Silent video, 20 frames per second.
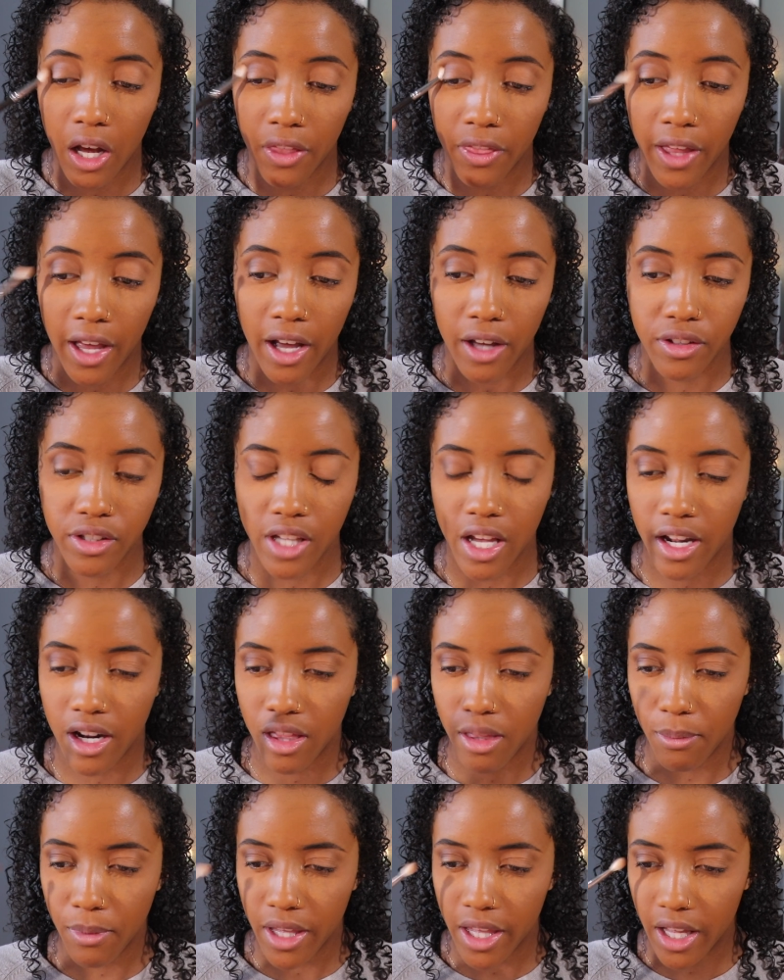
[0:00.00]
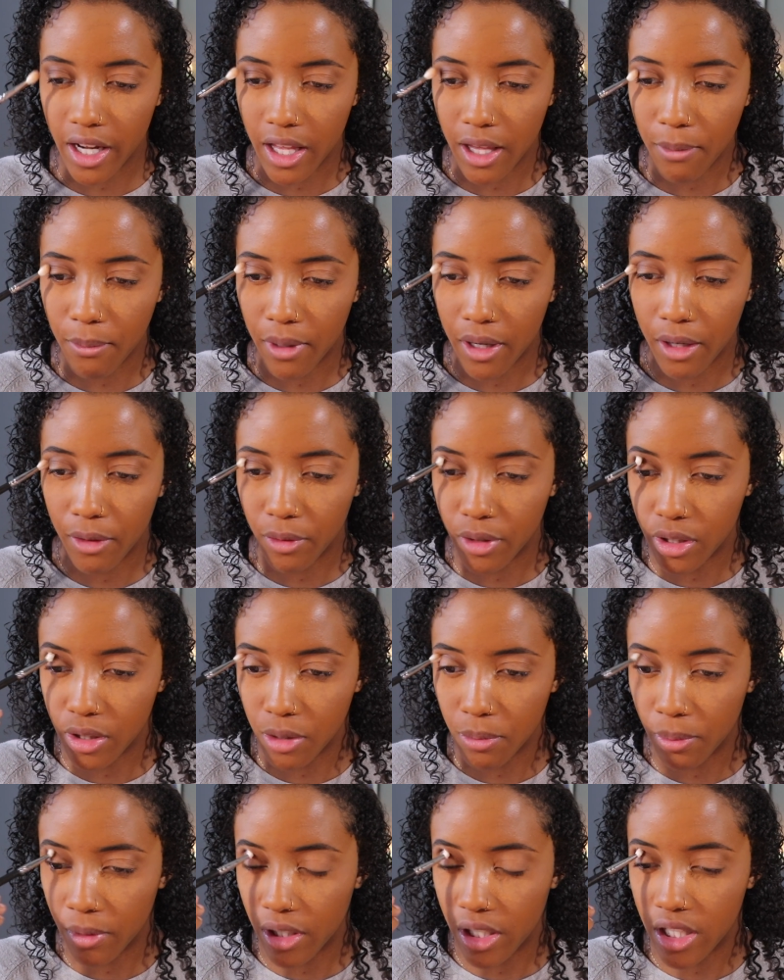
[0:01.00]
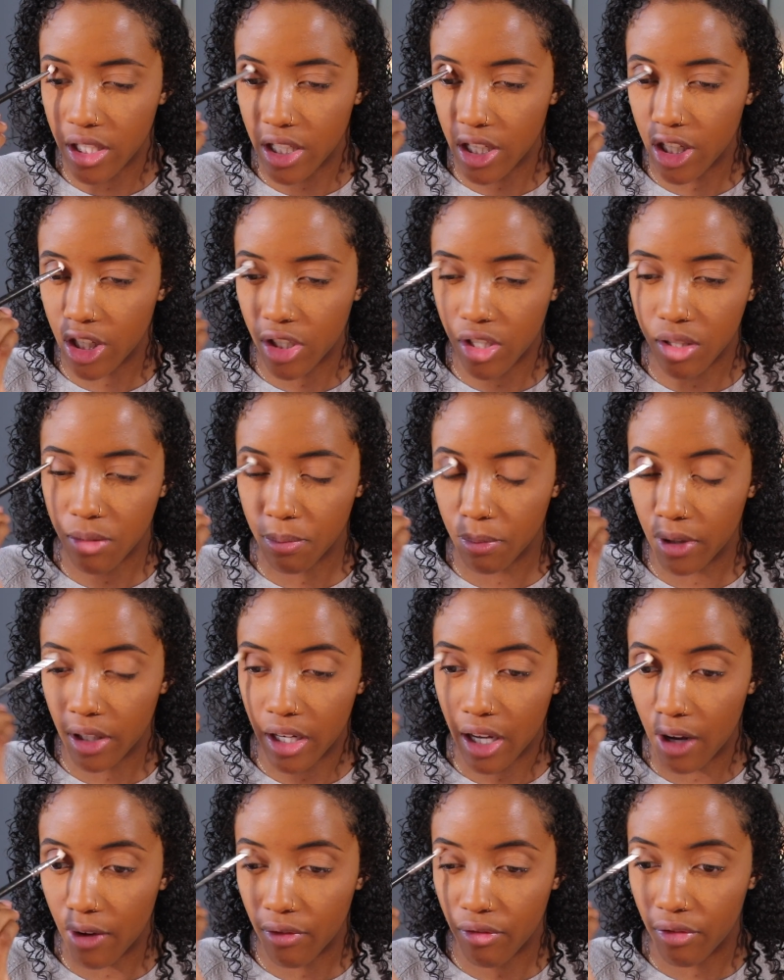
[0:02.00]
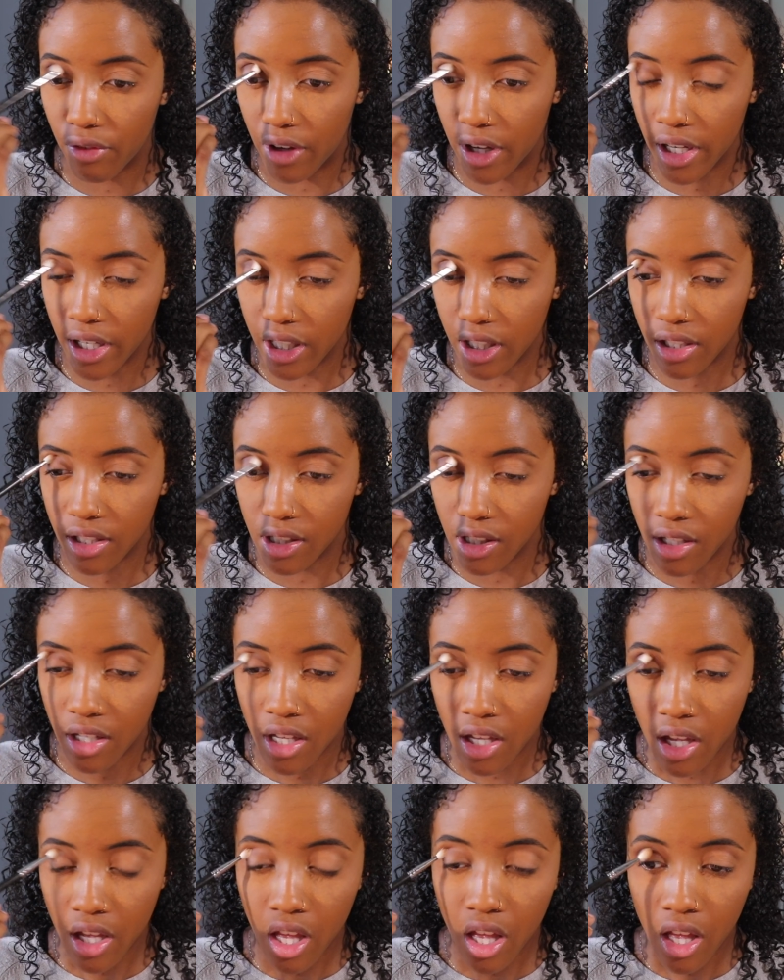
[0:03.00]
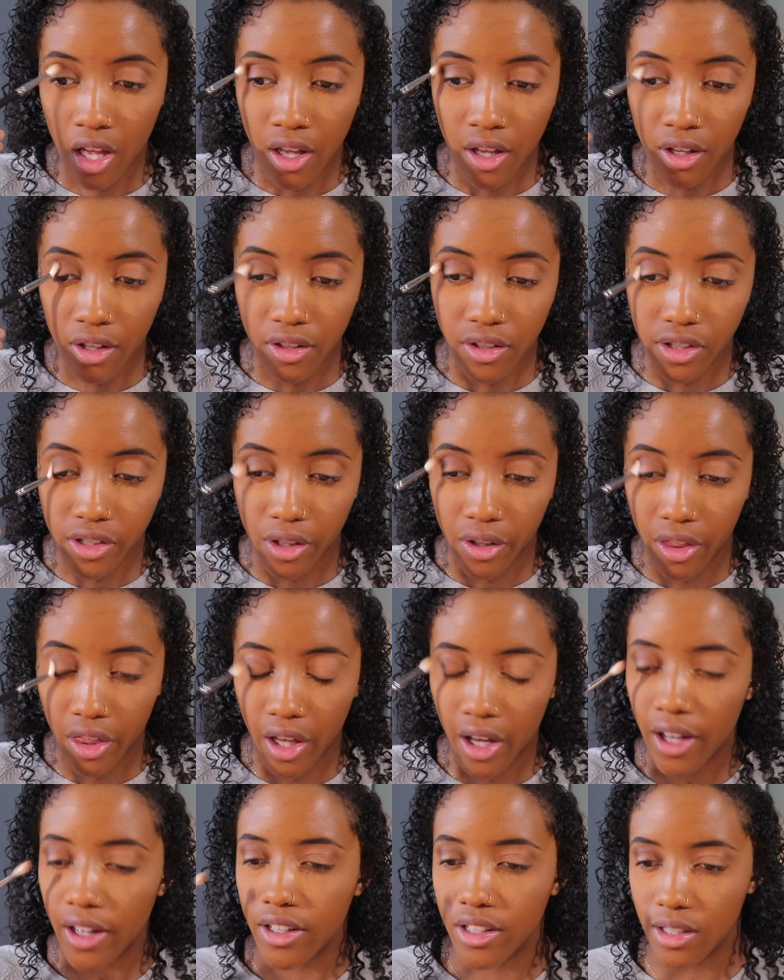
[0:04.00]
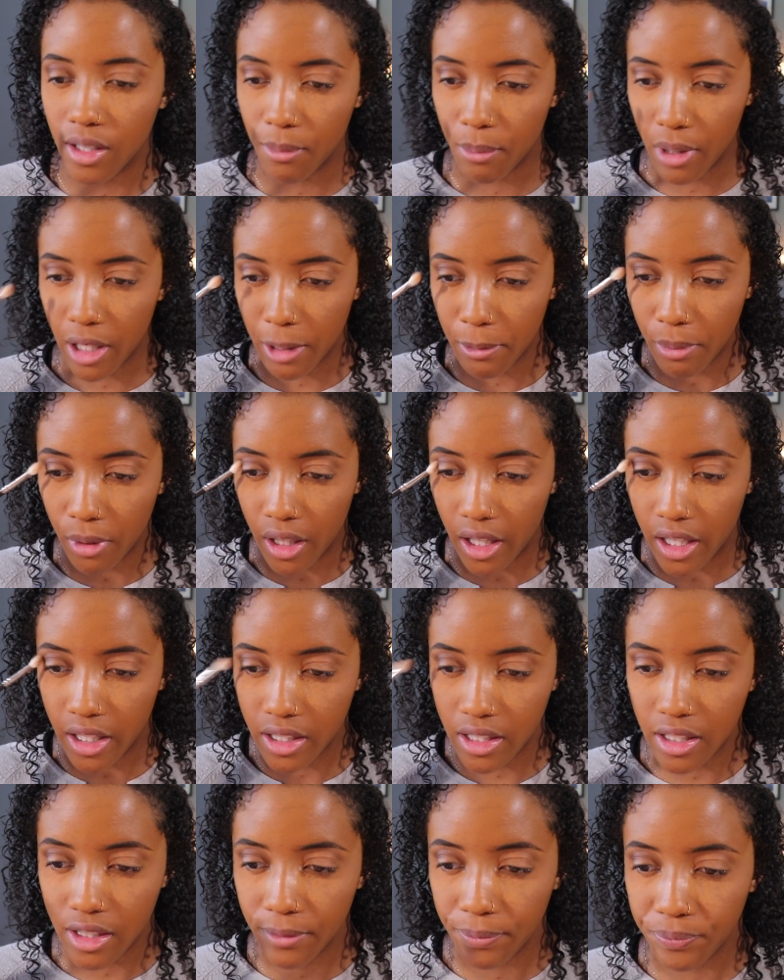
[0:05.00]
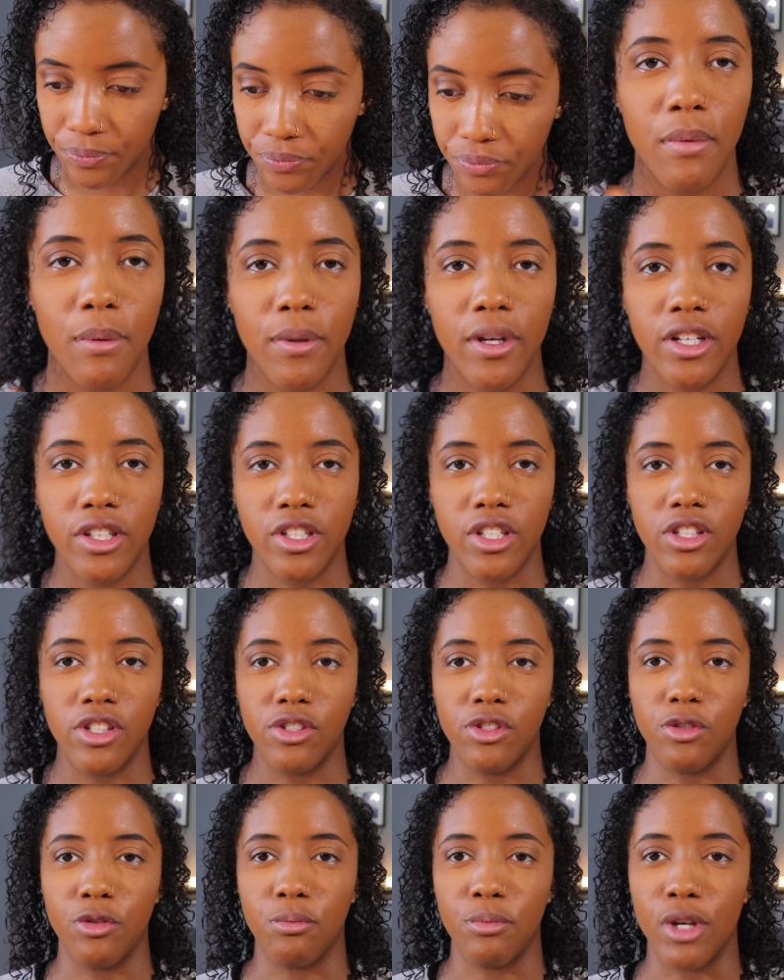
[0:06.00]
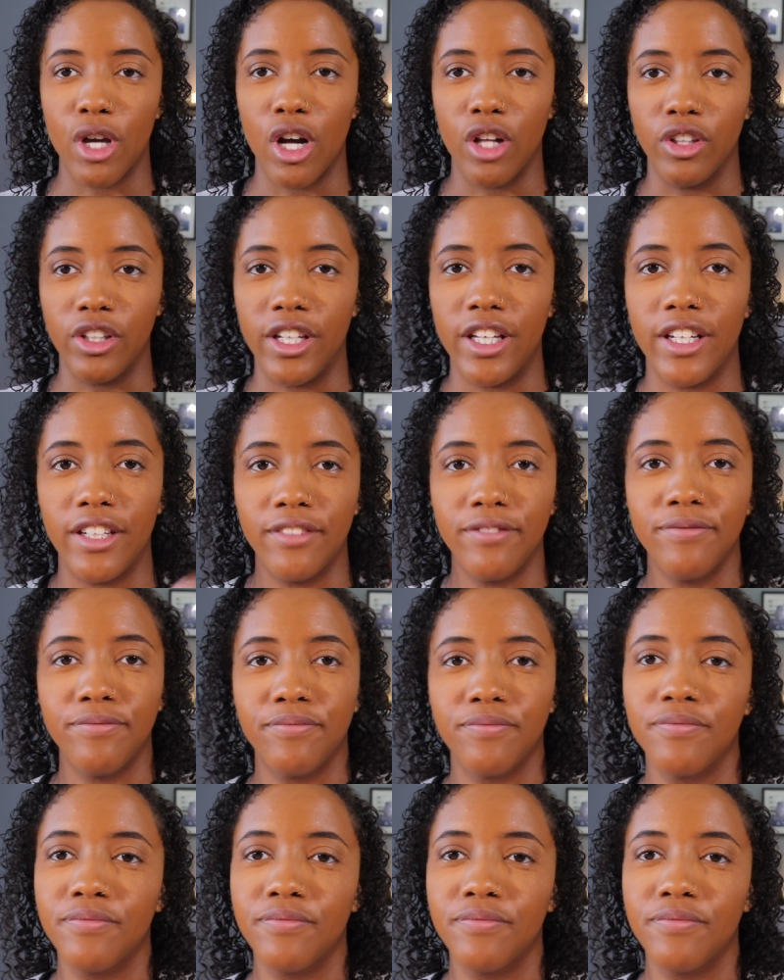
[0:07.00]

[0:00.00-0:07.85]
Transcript: on the outside in the beginning, but it was super easy to just blend out and fix. So that is a big plus. Maybe I should zoom y'all in.